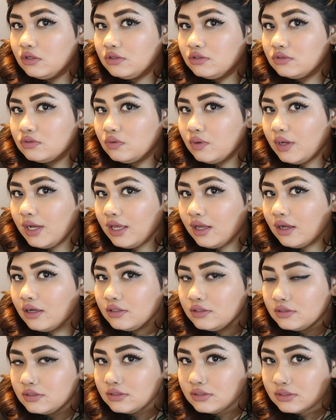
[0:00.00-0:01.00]
so I
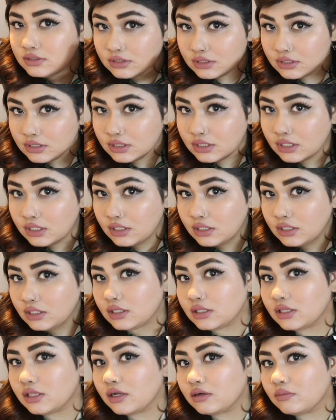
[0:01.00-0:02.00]
can't see
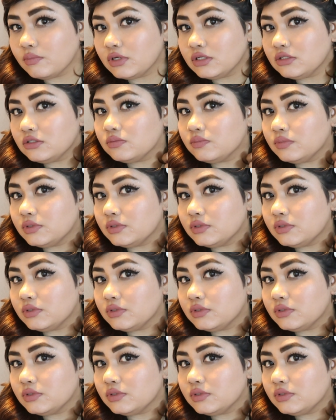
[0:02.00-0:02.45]
clearly that much,